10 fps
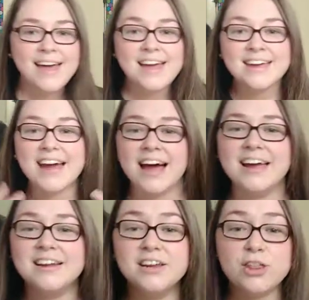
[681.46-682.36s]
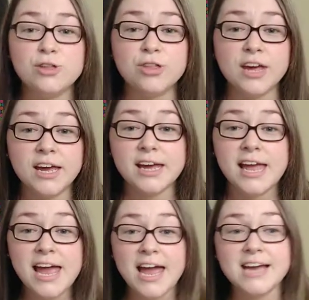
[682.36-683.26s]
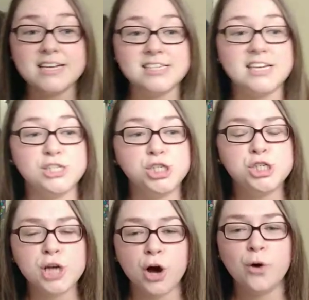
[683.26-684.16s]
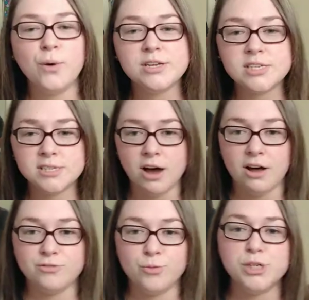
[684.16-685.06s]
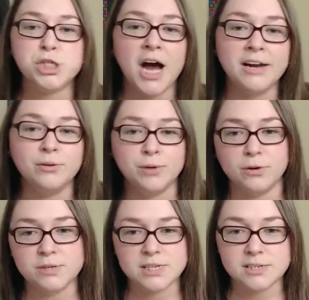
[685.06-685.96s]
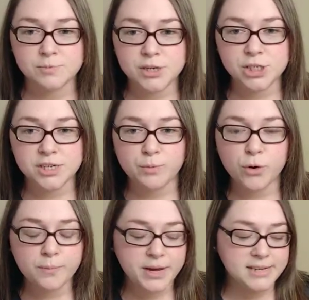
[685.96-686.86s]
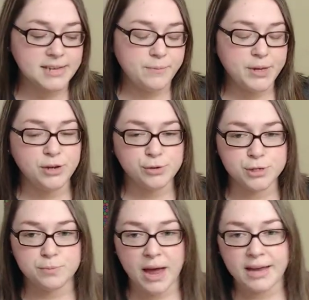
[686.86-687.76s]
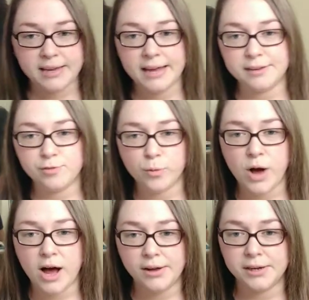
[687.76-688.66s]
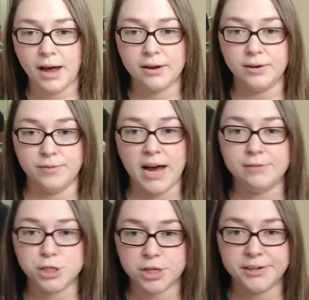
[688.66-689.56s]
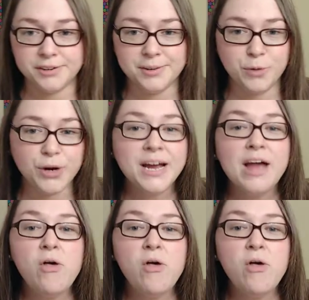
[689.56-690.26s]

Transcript: Yeah, and another thing is it's so soft, which I don't notice this as much anymore because I've been using my head candy for a while and I don't even have a straightener anymore.